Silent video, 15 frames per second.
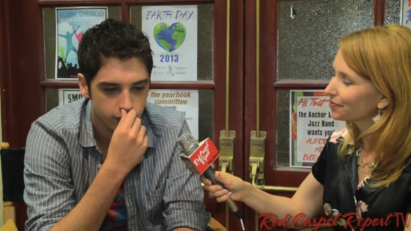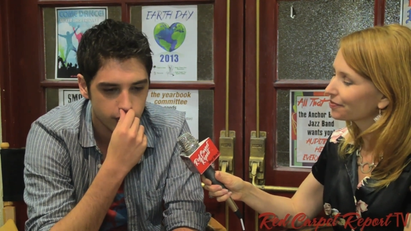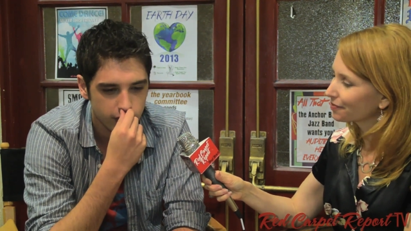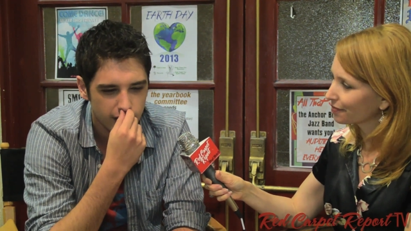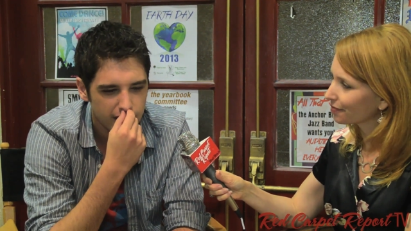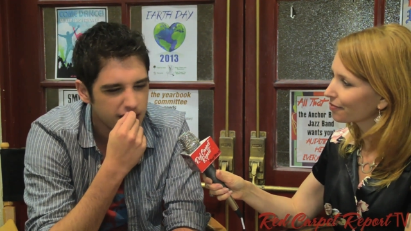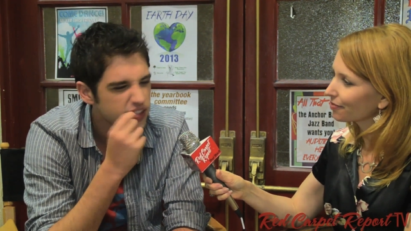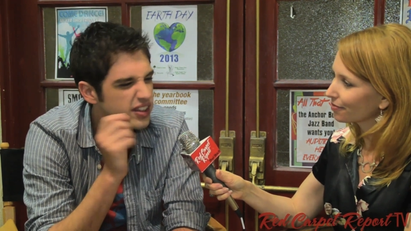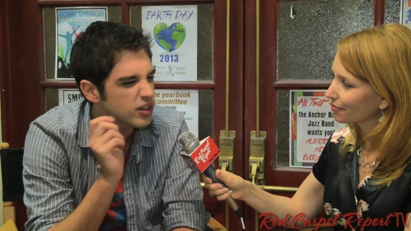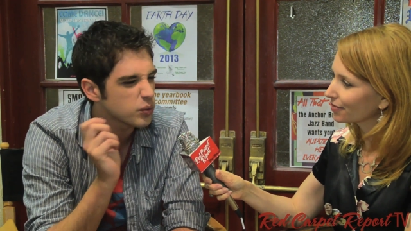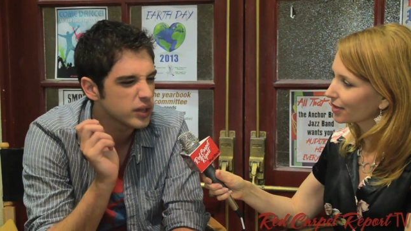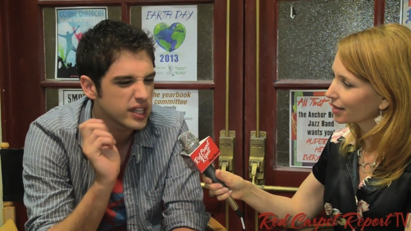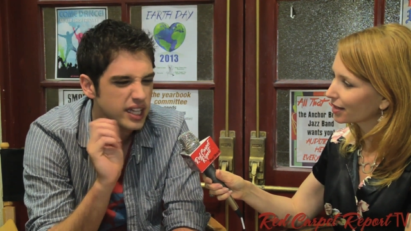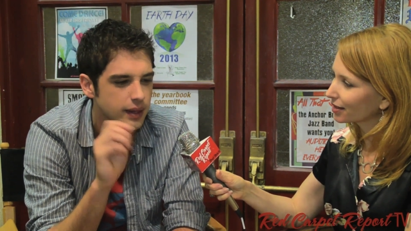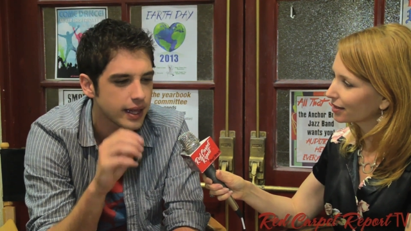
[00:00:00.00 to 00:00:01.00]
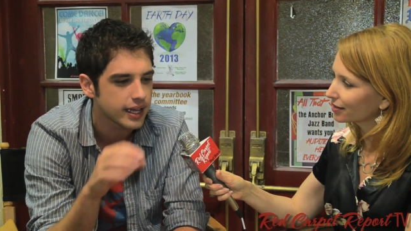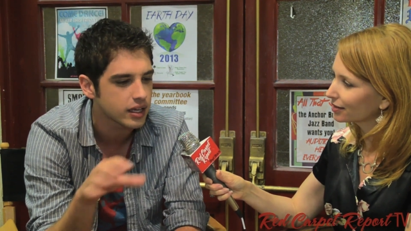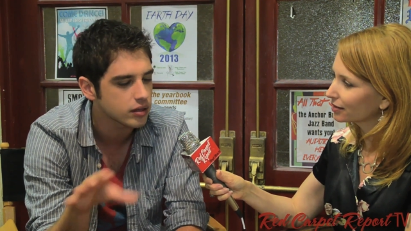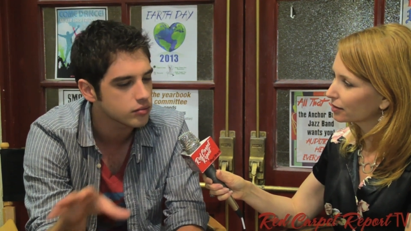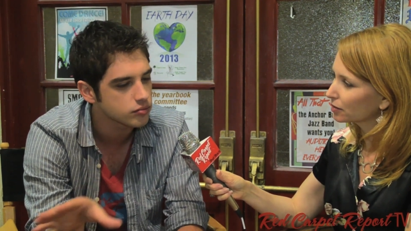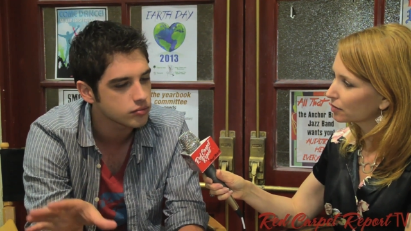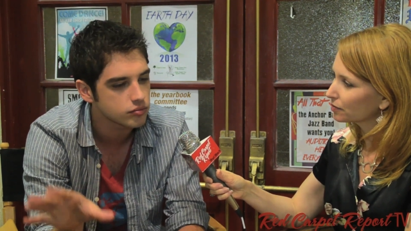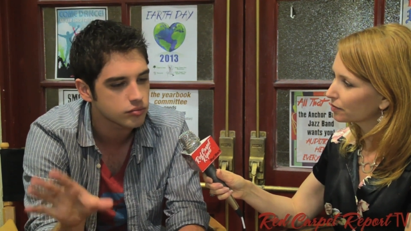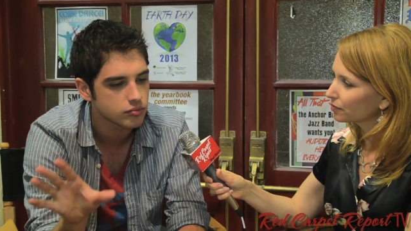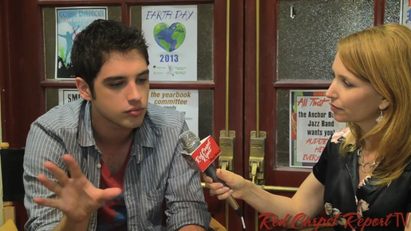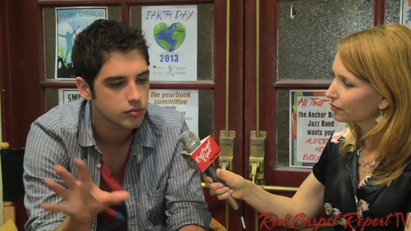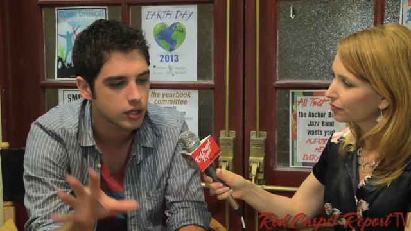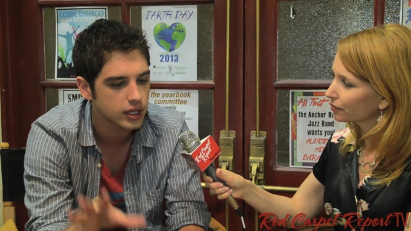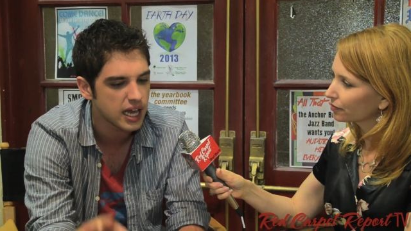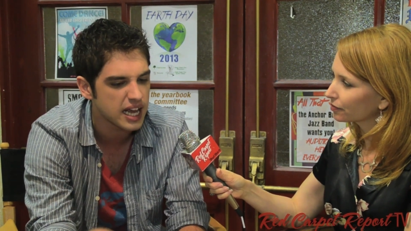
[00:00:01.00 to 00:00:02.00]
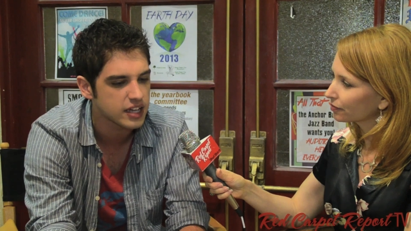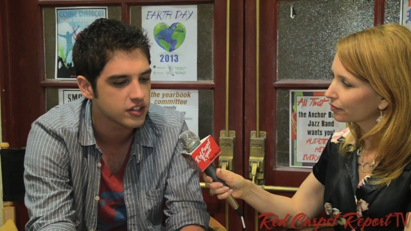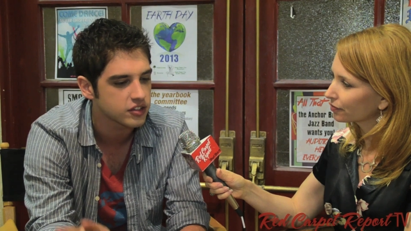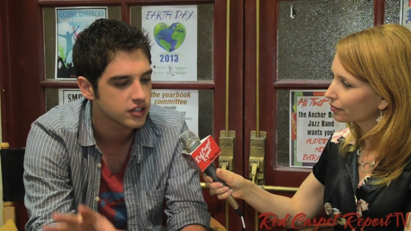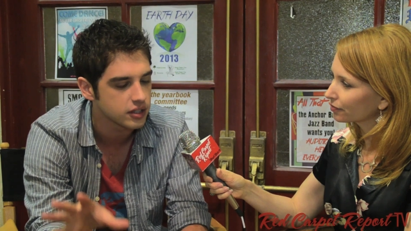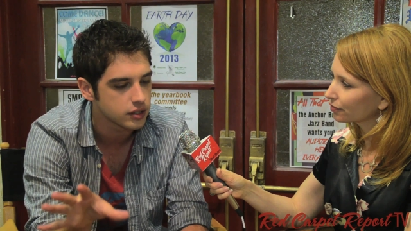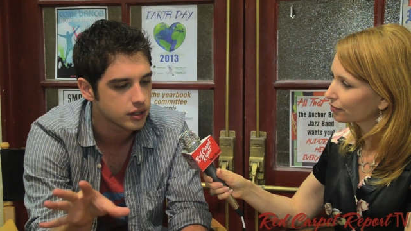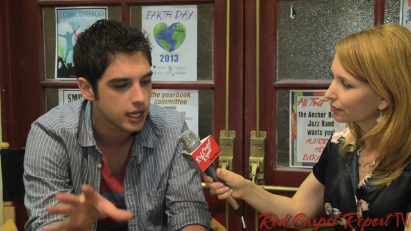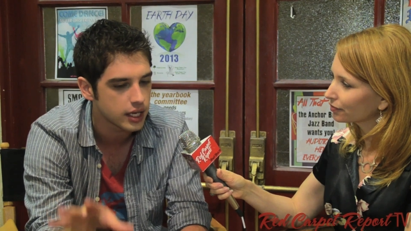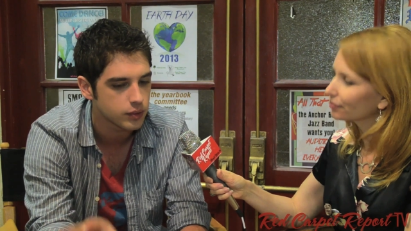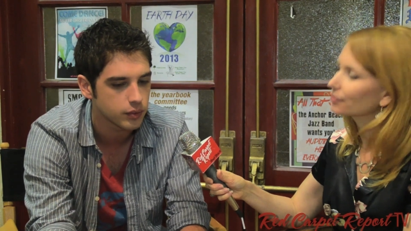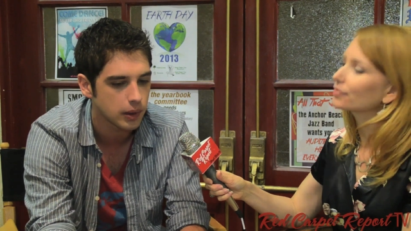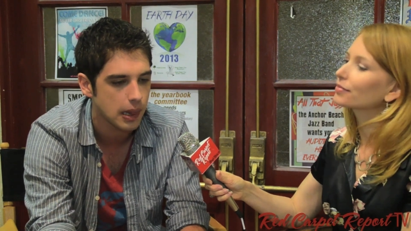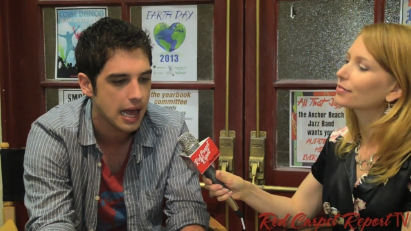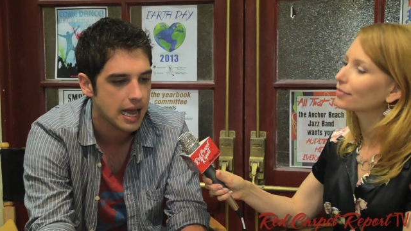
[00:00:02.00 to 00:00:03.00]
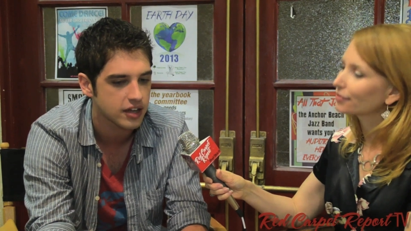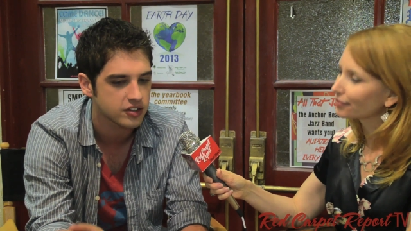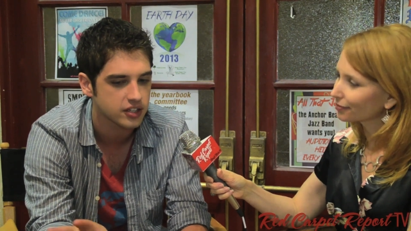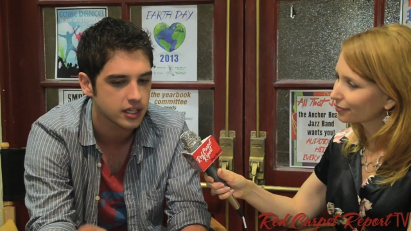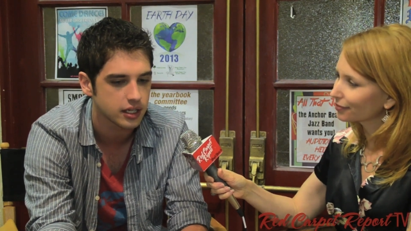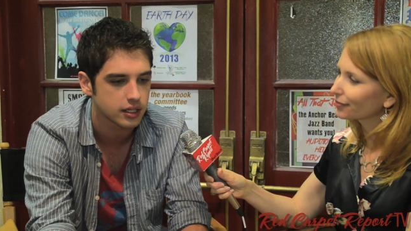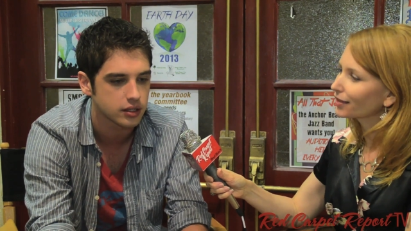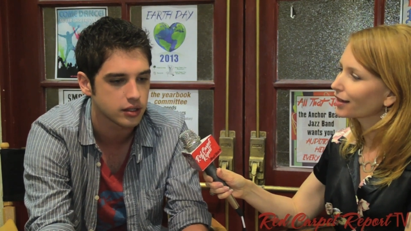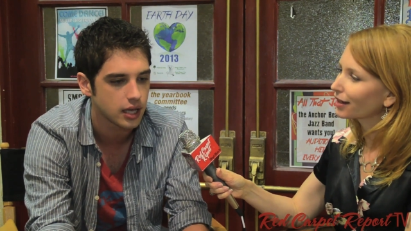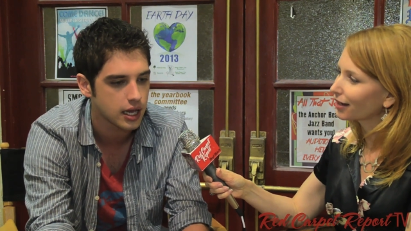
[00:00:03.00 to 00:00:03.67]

Speaker 1: or anything really like nice and, and relaxing and,